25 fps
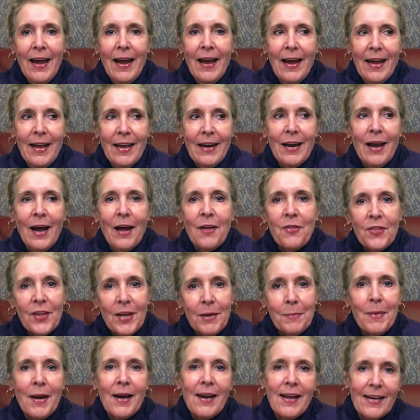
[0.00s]
And I
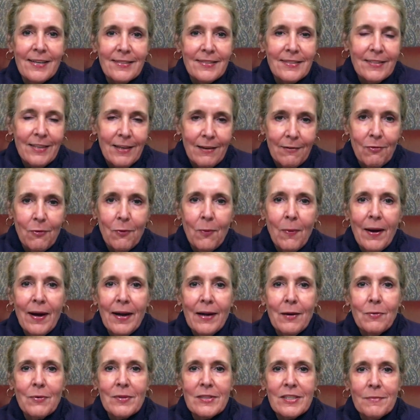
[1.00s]
think my last
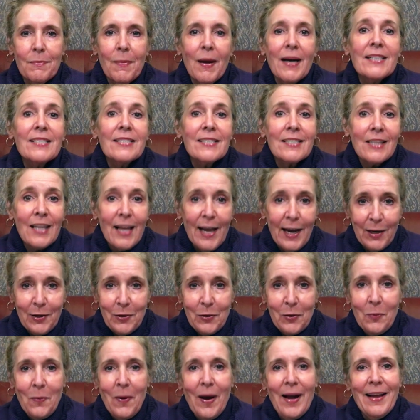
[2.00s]
giveaway was my
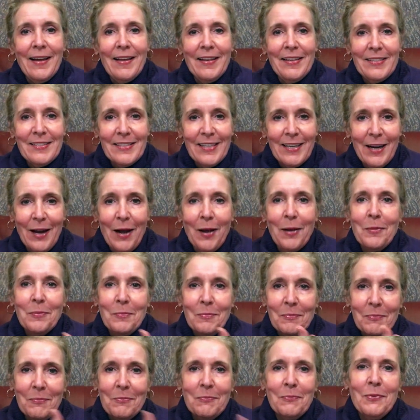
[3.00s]
slacker ways, and I'll
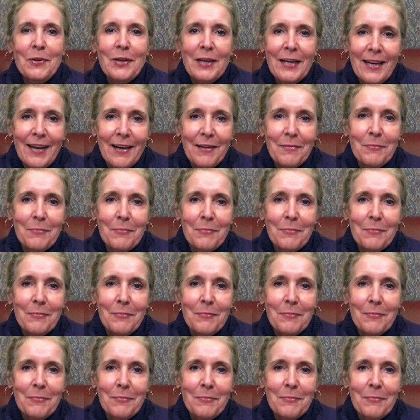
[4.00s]
put a